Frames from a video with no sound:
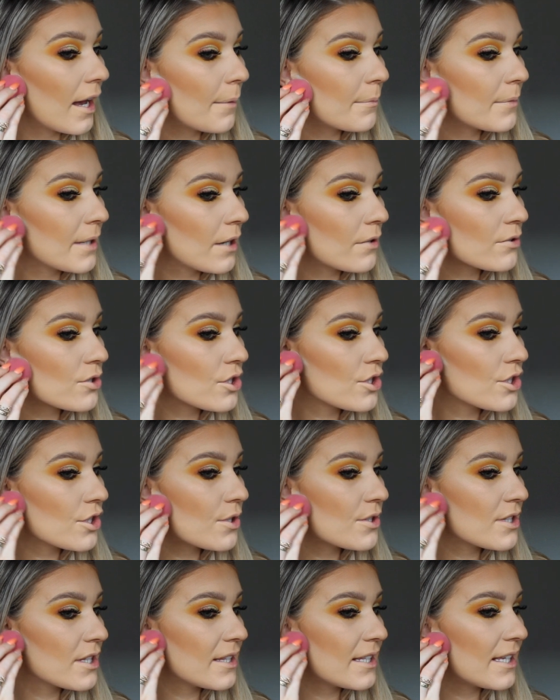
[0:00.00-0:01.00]
I'm now just
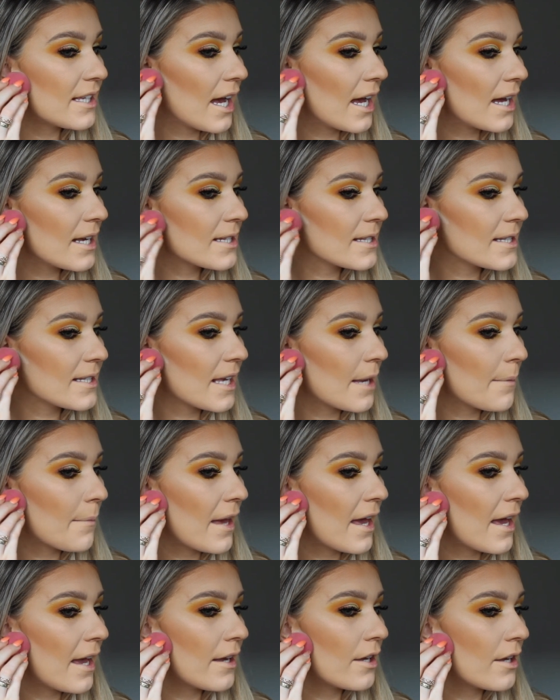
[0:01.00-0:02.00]
using the
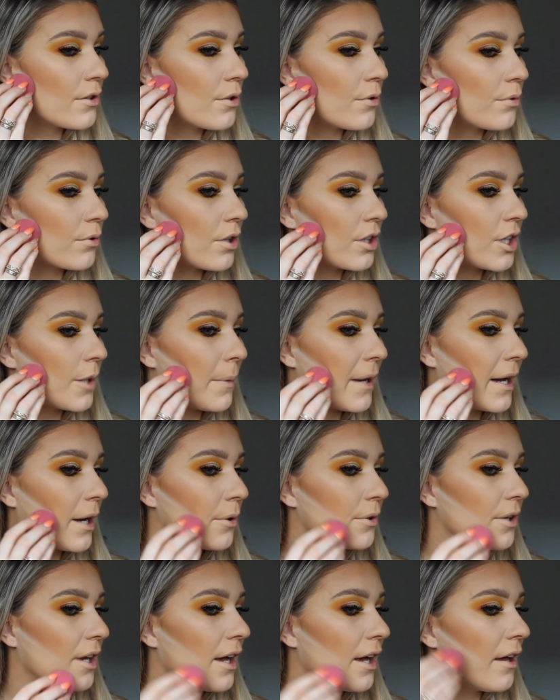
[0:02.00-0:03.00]
RCMA No Colour
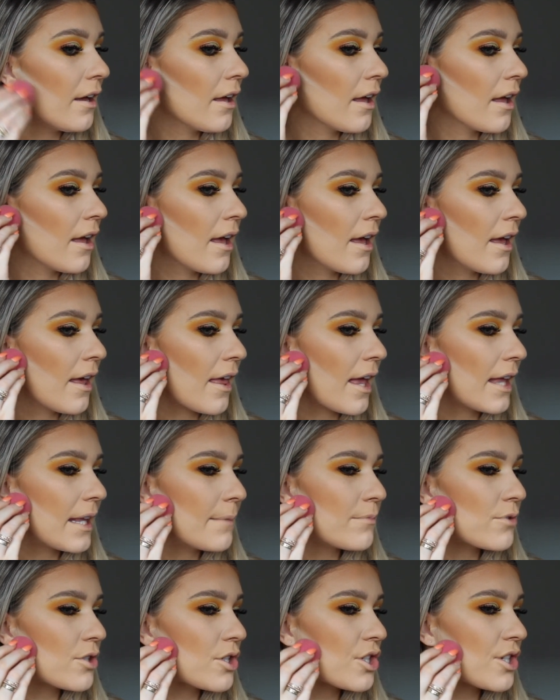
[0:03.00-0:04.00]
Powder,
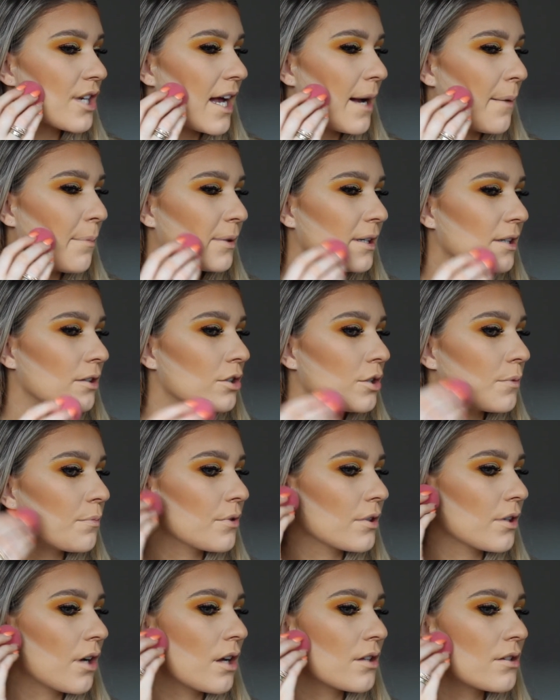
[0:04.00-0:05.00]
and I'm just sharpening
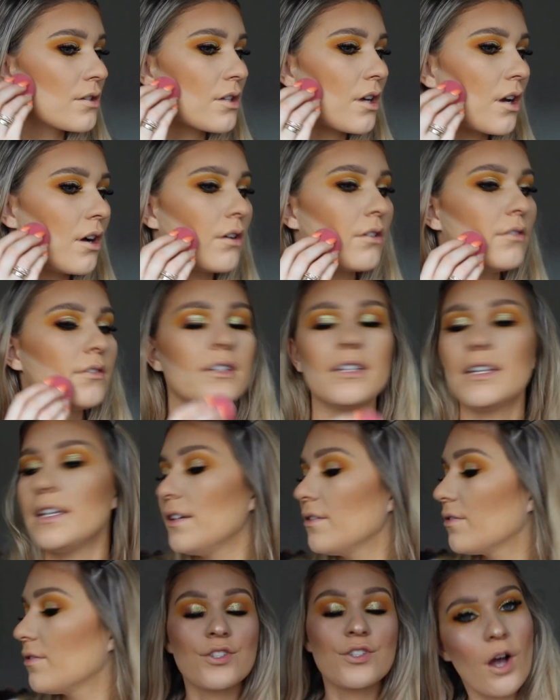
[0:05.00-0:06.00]
up the contour
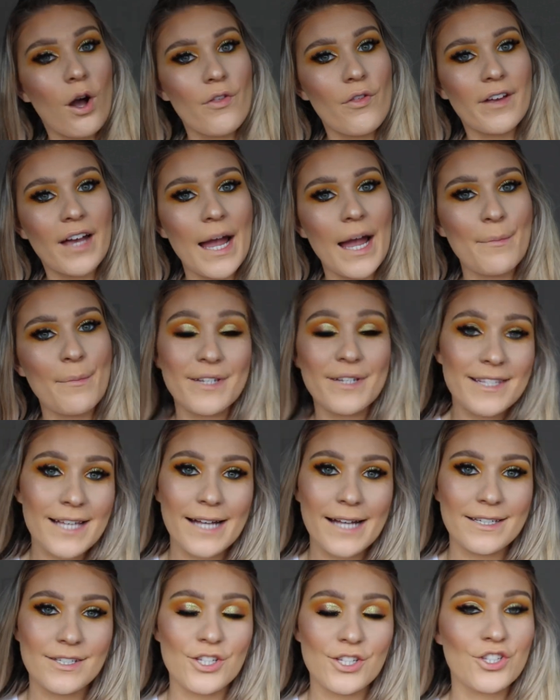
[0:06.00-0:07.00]
underneath. So the camera
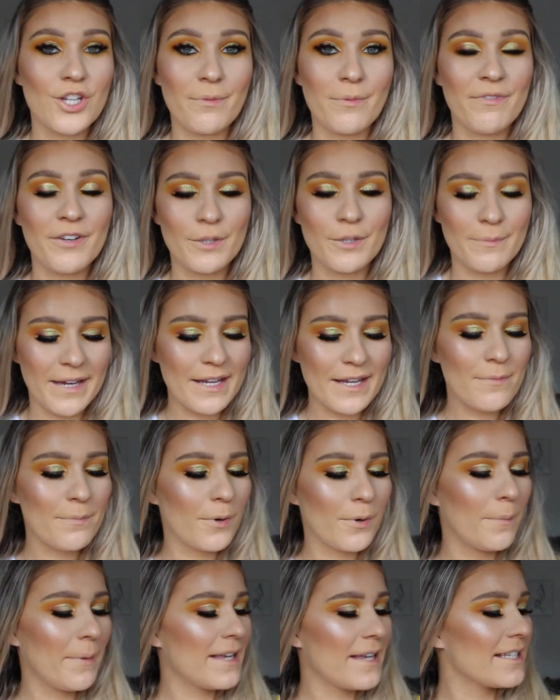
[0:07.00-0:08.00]
decided to stop
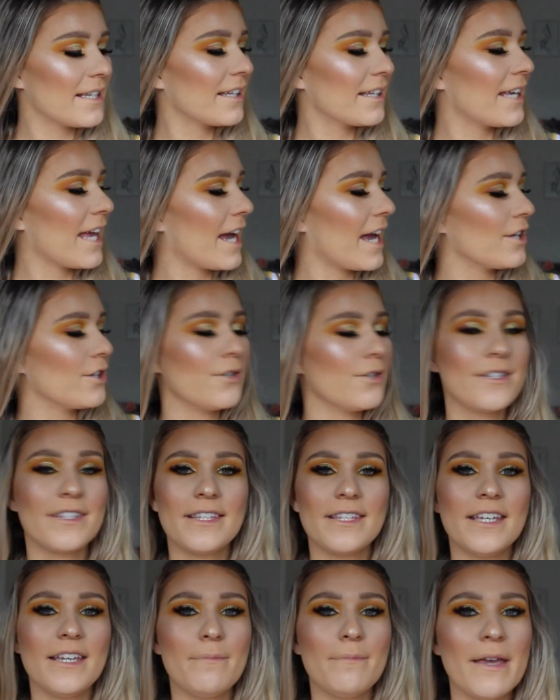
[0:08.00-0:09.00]
filming, but basically I
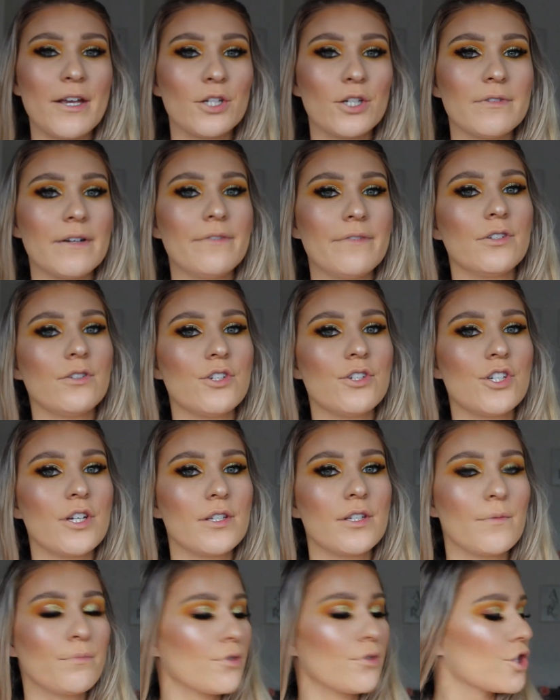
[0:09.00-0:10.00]
used the Makeup
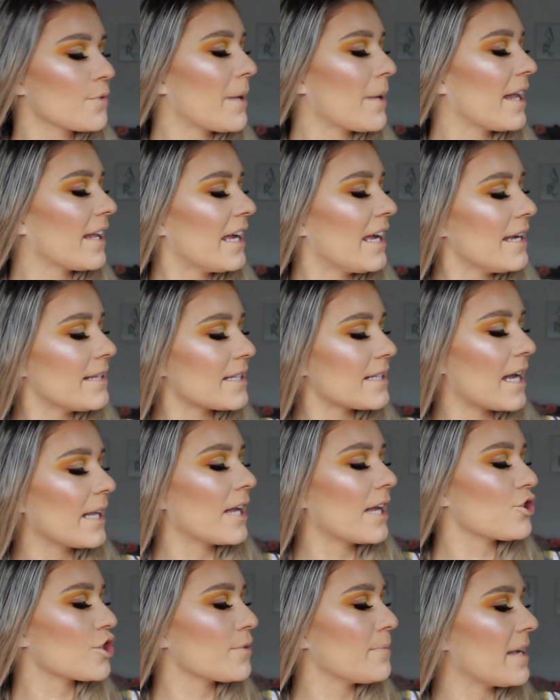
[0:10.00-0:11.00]
Revolution blush palette
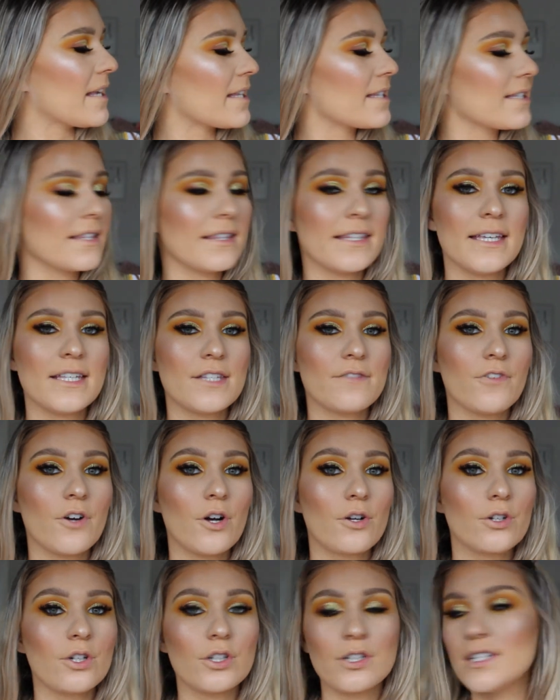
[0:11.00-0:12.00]
and I just mixed these
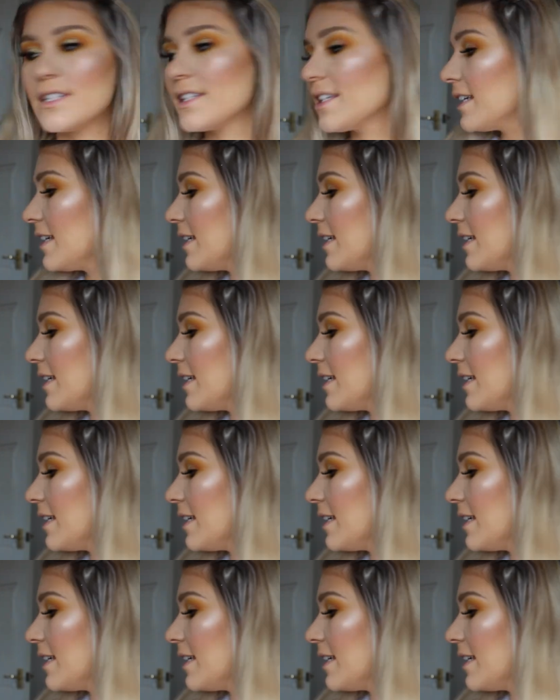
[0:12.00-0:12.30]
4 colours